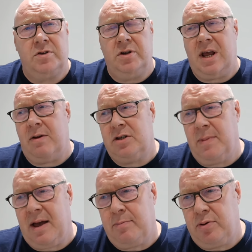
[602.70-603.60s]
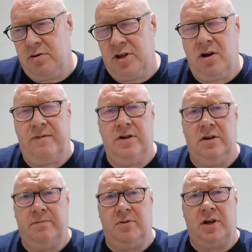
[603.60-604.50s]
So now it's about preserving
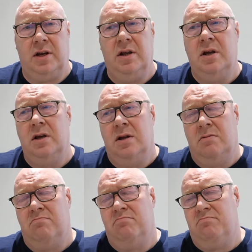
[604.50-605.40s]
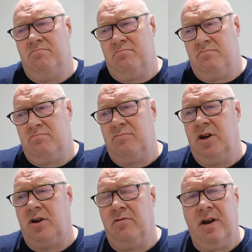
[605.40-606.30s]
your fucking
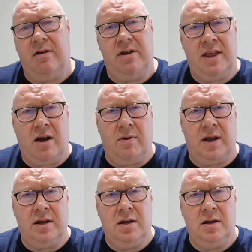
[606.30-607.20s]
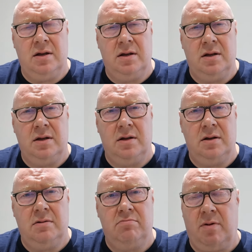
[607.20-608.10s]
your career in that way.
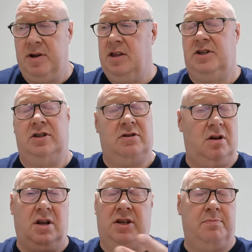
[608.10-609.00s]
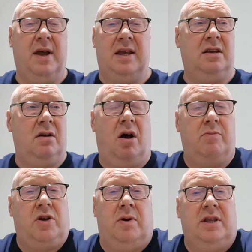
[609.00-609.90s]
I mean, this is at least me.
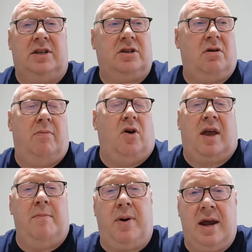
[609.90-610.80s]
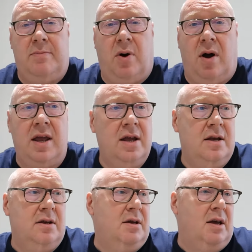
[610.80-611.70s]
I'm doing this. I'm not getting paid by
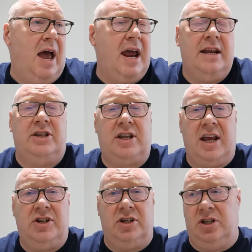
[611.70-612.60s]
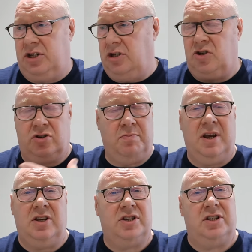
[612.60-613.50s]
any station. This is just
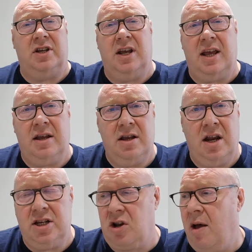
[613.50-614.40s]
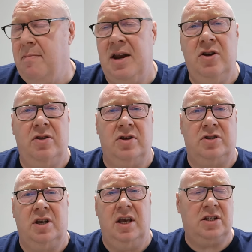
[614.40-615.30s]
me sitting here, and it's like many
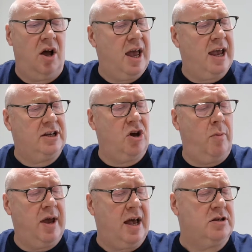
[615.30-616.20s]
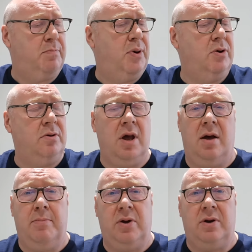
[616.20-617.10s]
others. It's like ex-army ass,
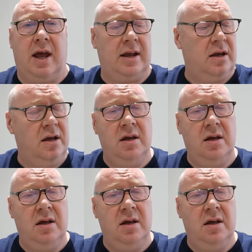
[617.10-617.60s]
Bootneck,